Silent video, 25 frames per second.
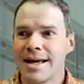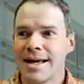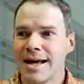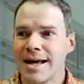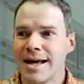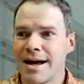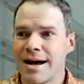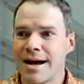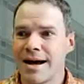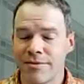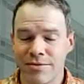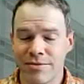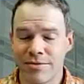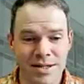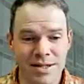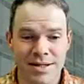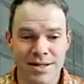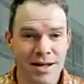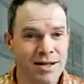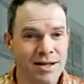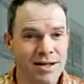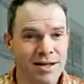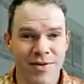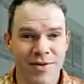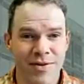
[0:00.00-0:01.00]
the
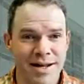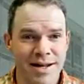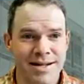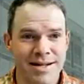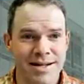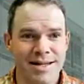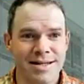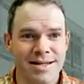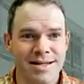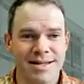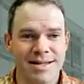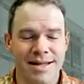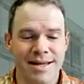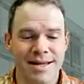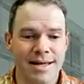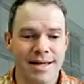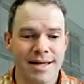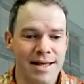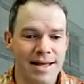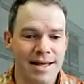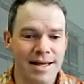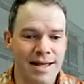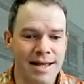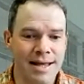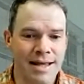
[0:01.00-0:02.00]
study findings, like,
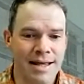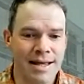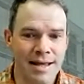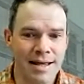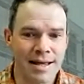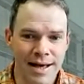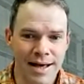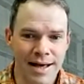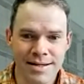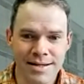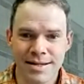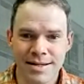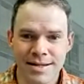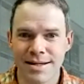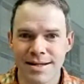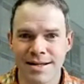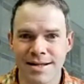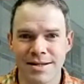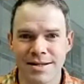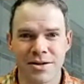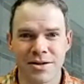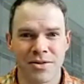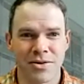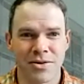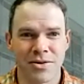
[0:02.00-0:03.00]
yes,
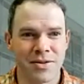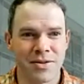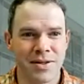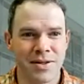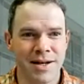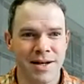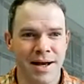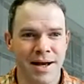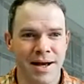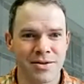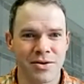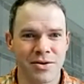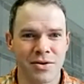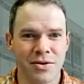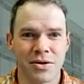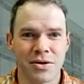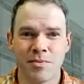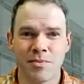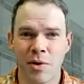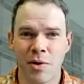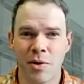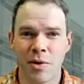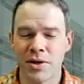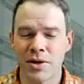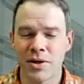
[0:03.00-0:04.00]
it's clearly not good,
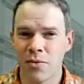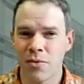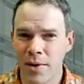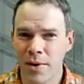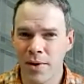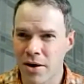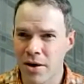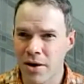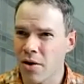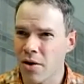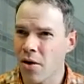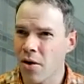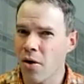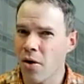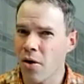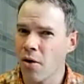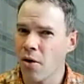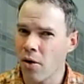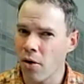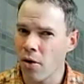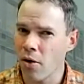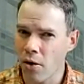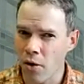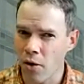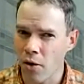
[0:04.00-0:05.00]
but we don't want to
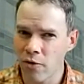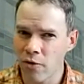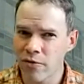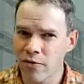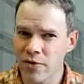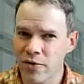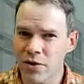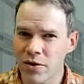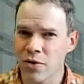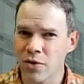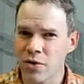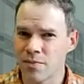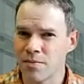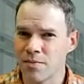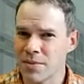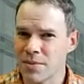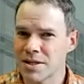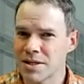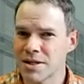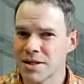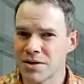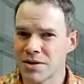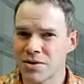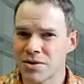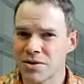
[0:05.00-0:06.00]
over or
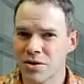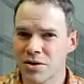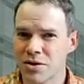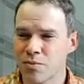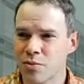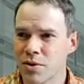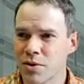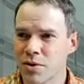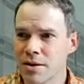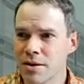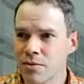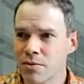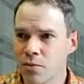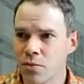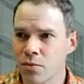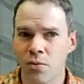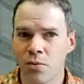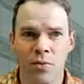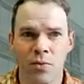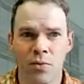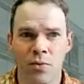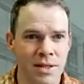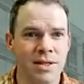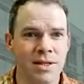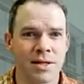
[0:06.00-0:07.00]
misinterpret
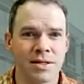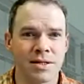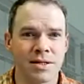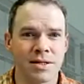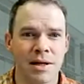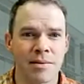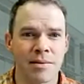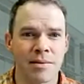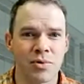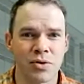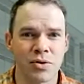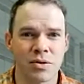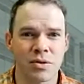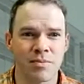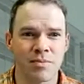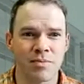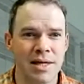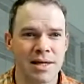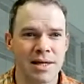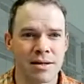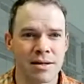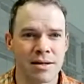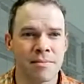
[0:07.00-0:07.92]
what these numbers mean.